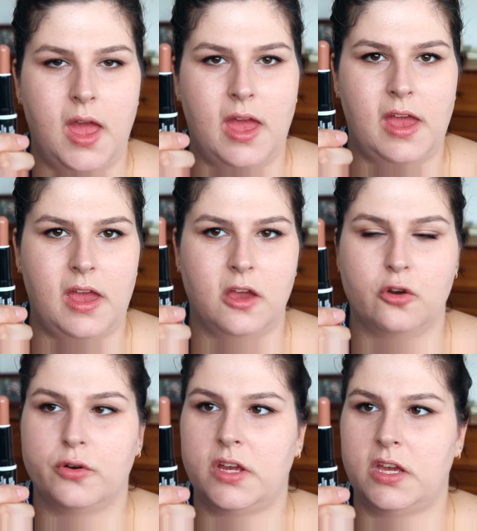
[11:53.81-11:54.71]
a
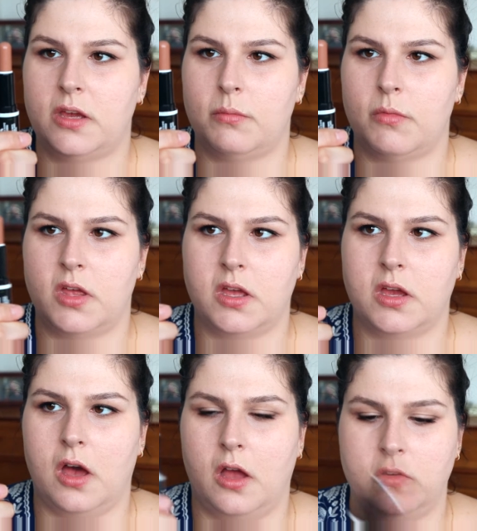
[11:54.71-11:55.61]
cream
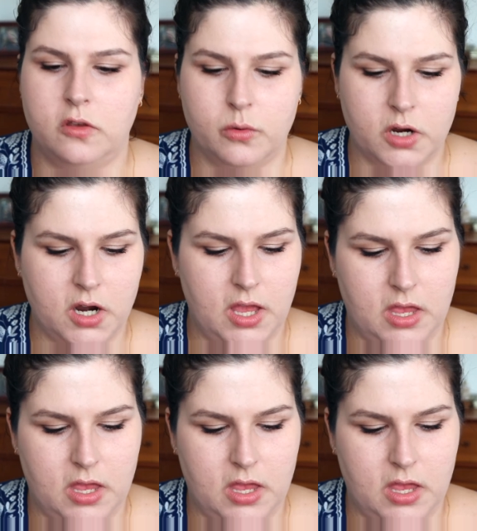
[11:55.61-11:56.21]
contour,